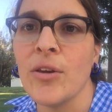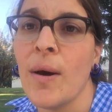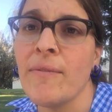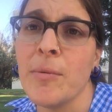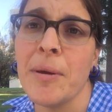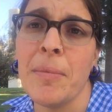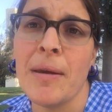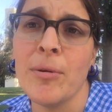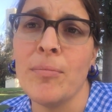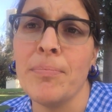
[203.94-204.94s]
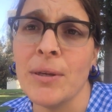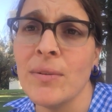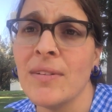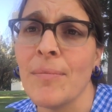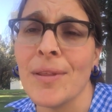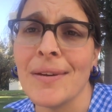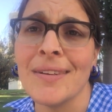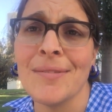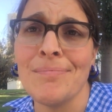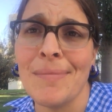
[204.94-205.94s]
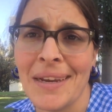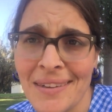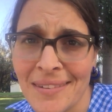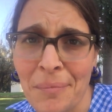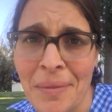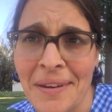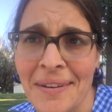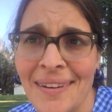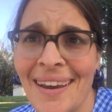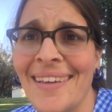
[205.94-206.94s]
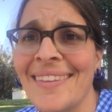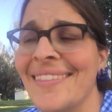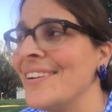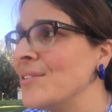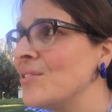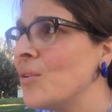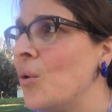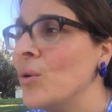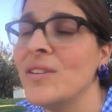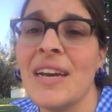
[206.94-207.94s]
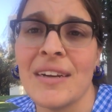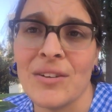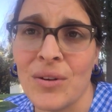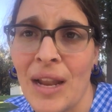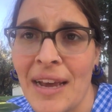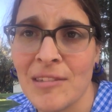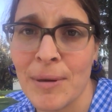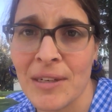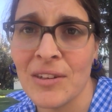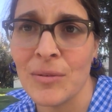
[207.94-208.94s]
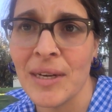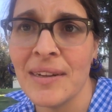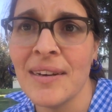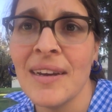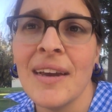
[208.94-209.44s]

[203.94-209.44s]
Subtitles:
You have to be able to build something, to make something, and then there's a whole technical aspect to it.